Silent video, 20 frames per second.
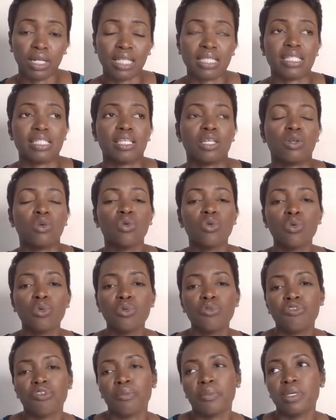As I said,
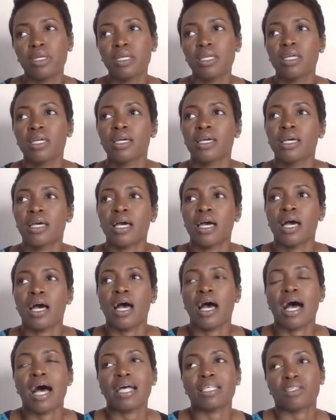oud for me
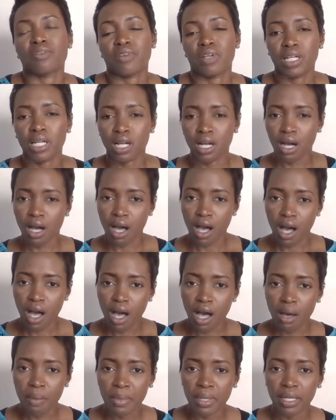has a very
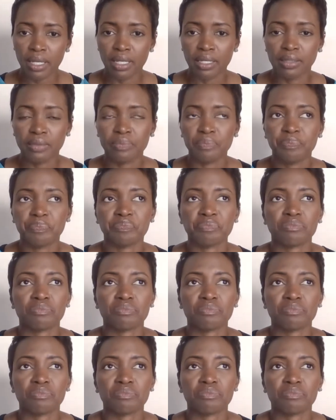calming,